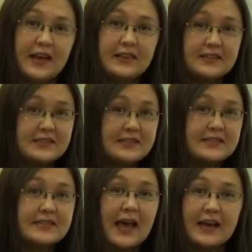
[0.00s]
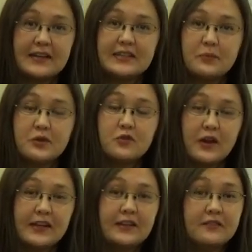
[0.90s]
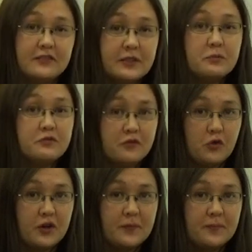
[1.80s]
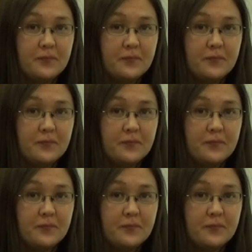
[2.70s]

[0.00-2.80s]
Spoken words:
and this is Academic Writing Flip 4.